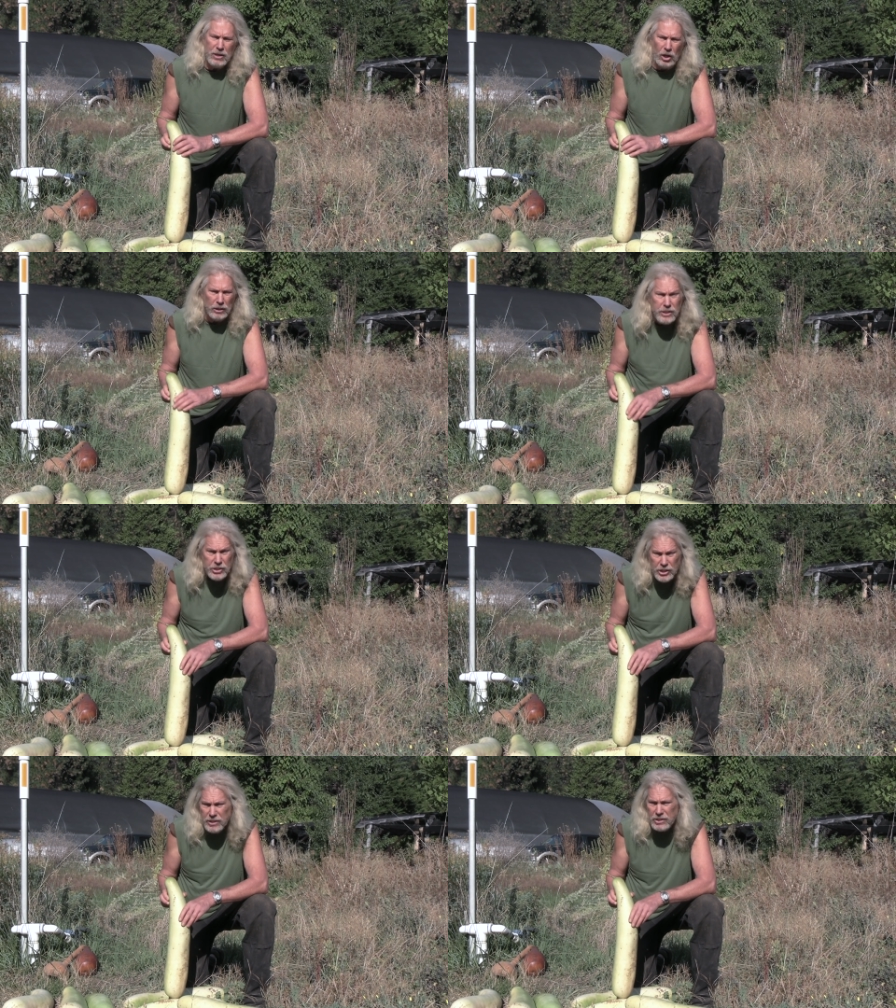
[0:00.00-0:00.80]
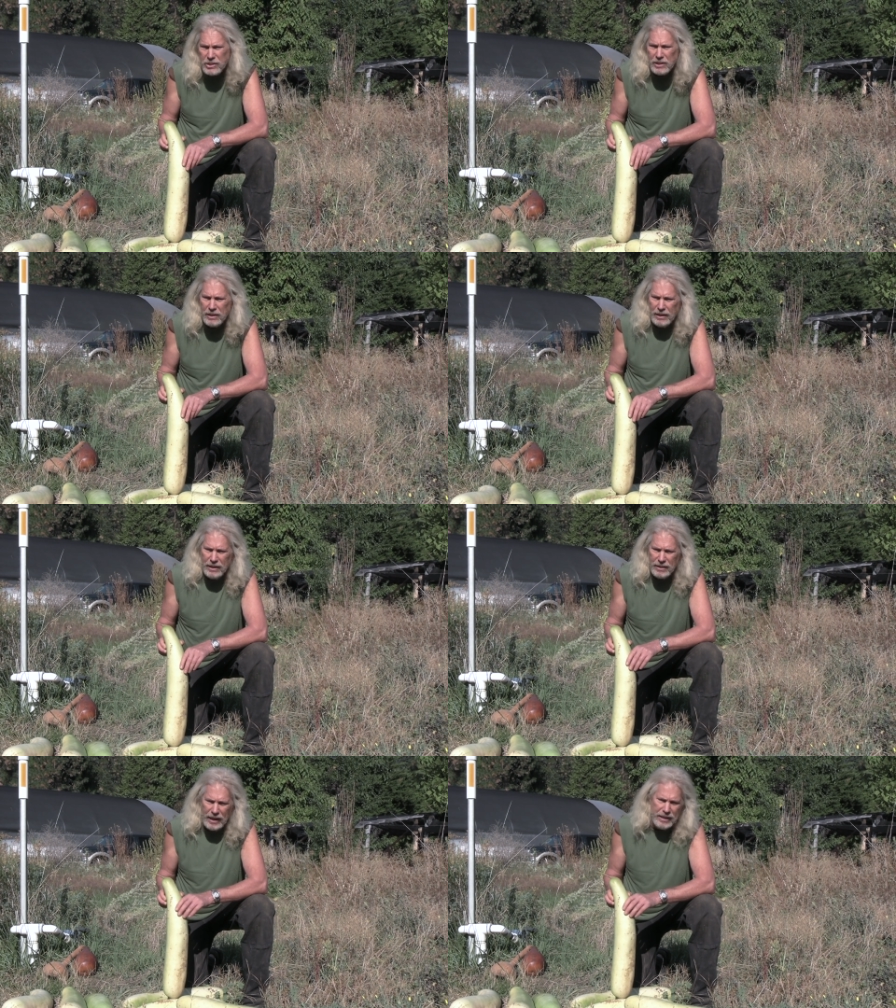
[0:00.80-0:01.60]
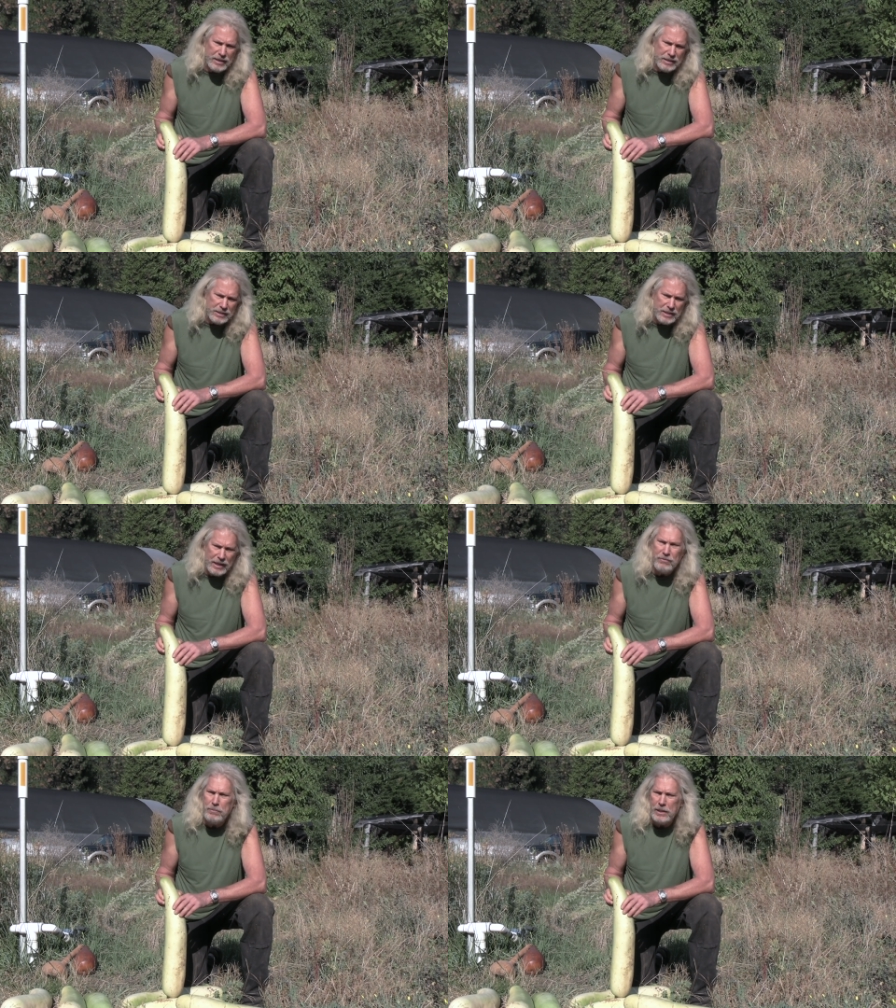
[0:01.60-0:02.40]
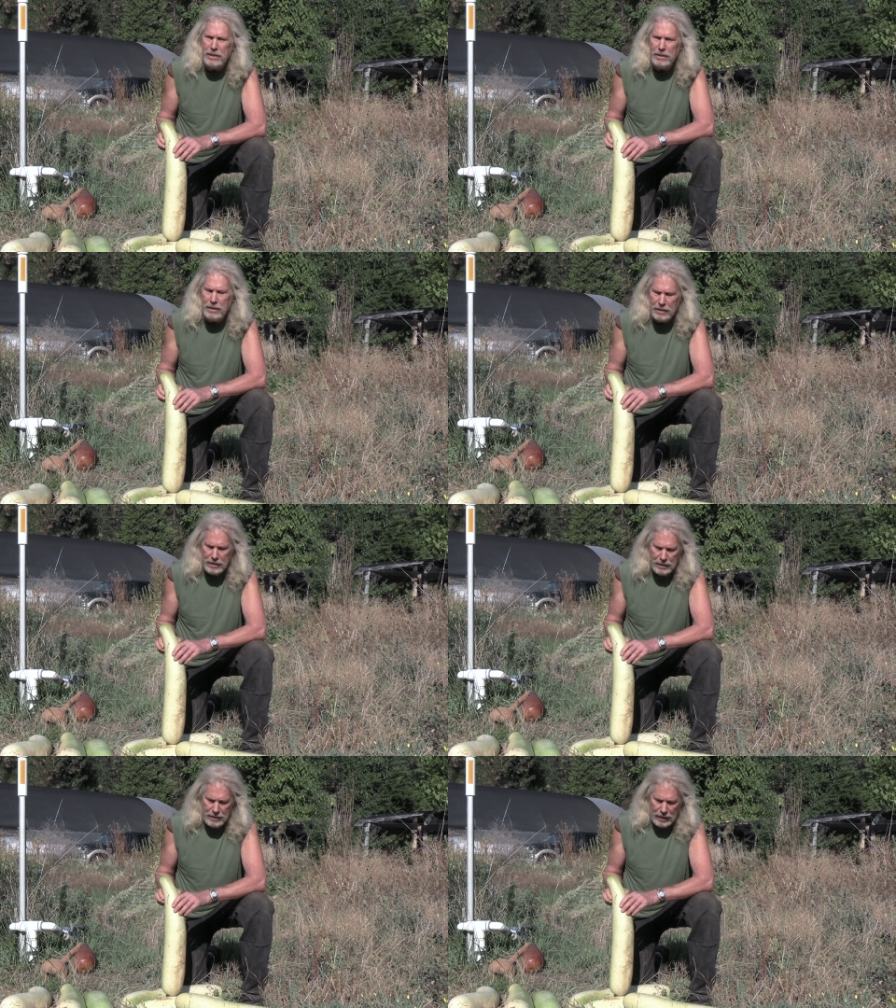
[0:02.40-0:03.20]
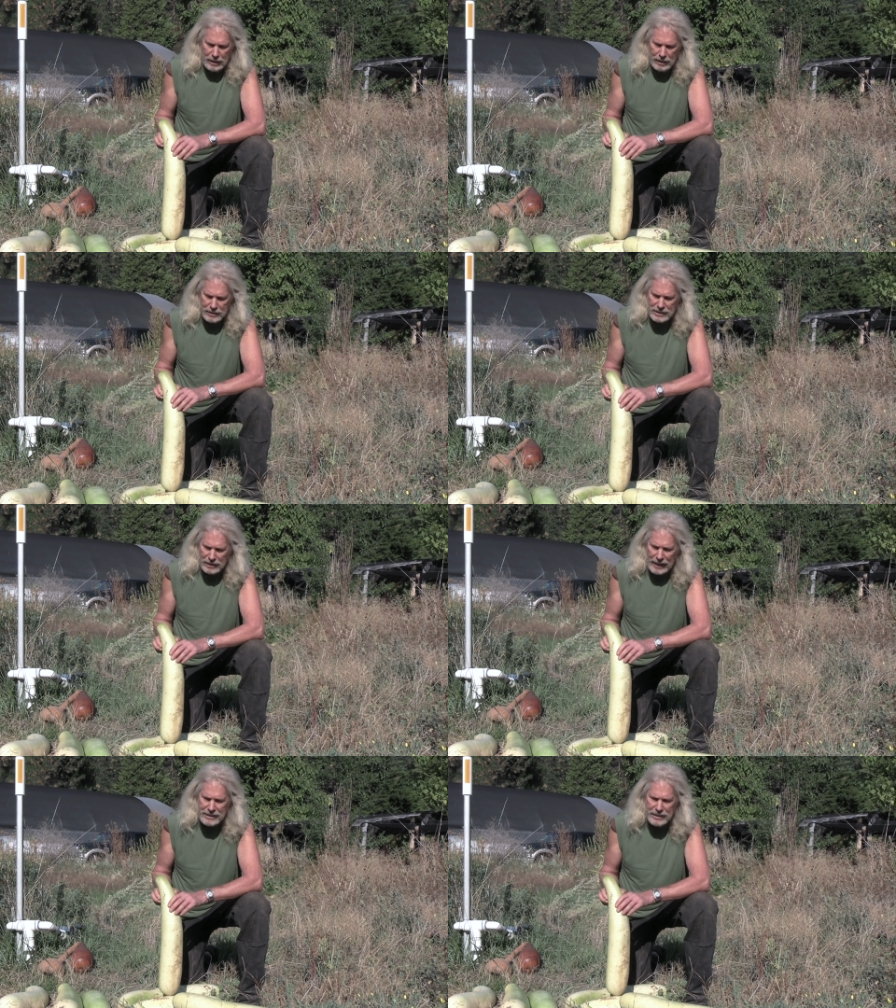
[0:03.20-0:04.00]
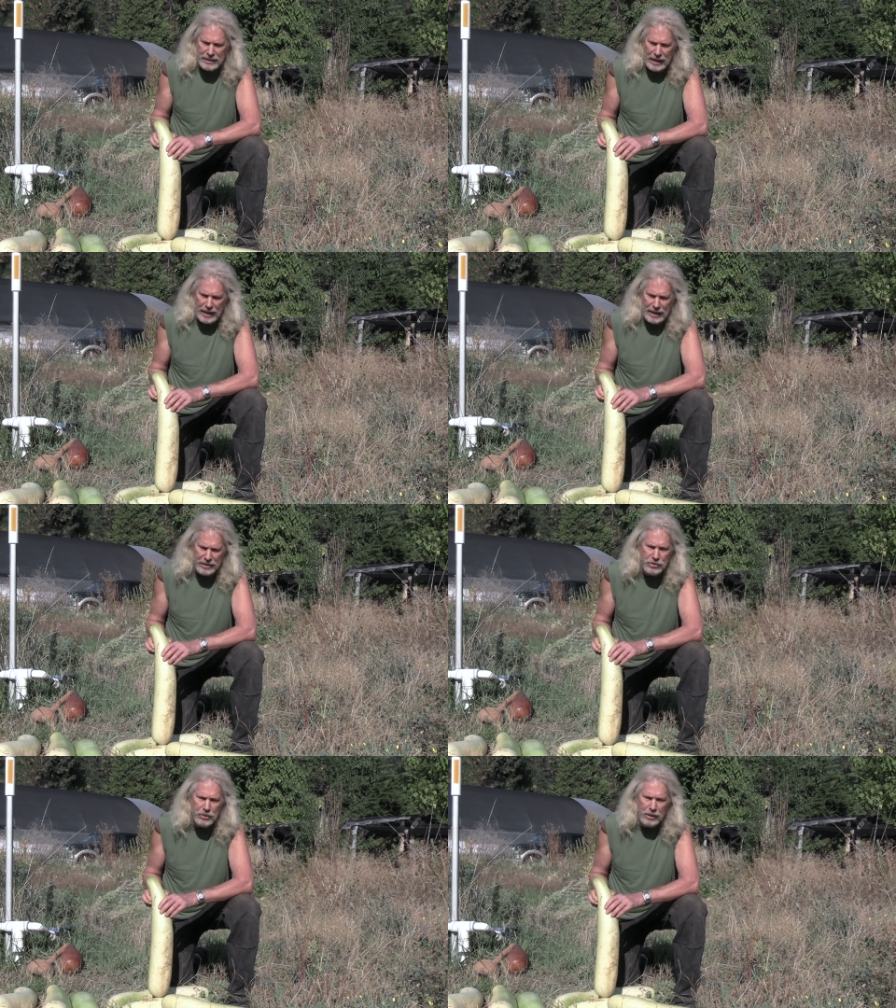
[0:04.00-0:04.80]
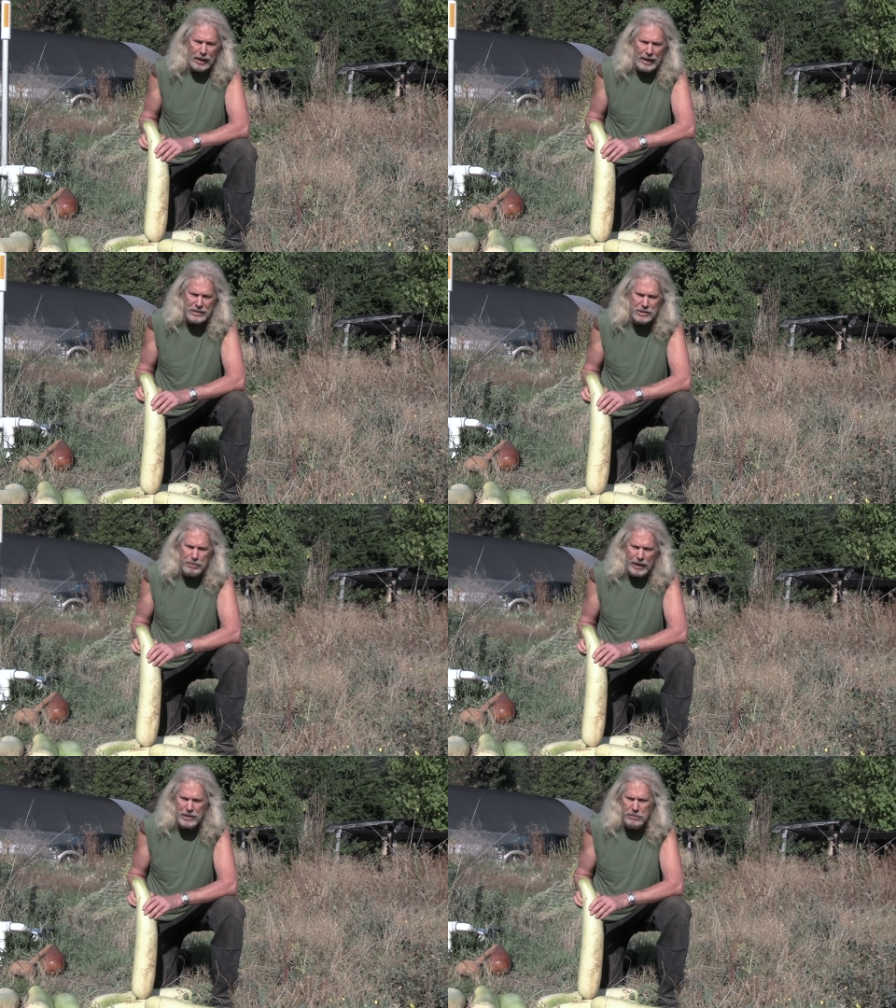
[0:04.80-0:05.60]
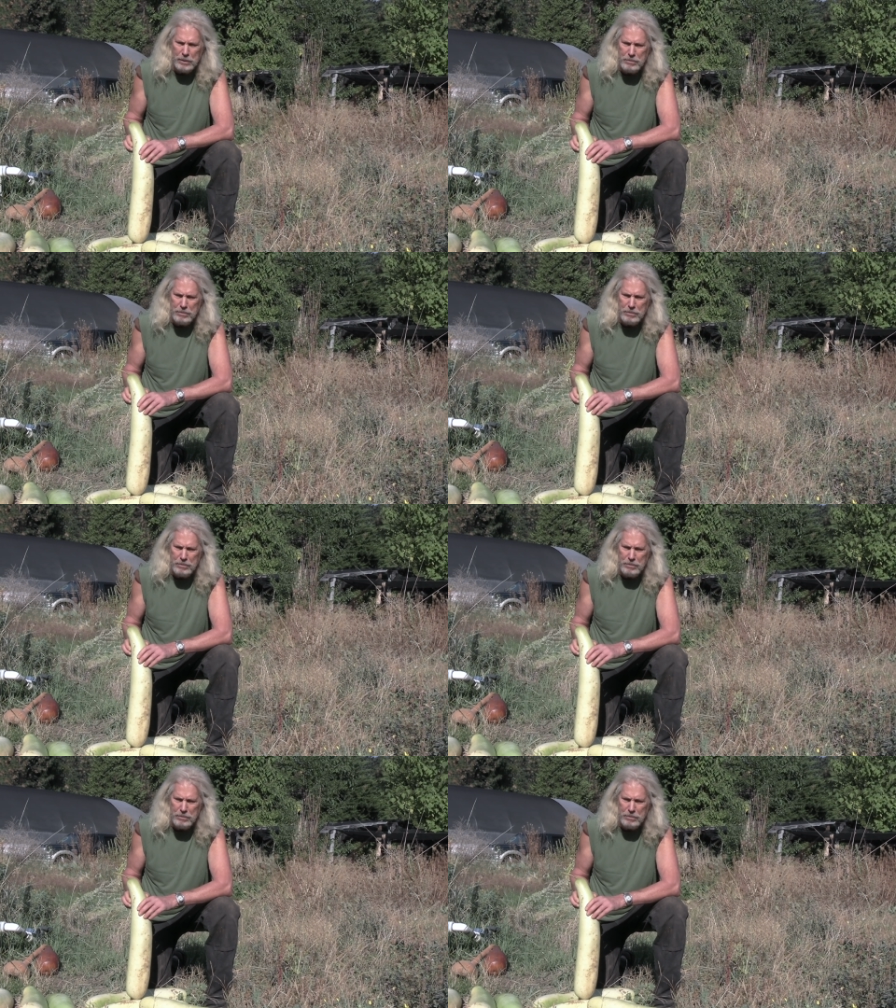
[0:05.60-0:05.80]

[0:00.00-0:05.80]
cultigens, that is, they've been uh, selected and utilized by human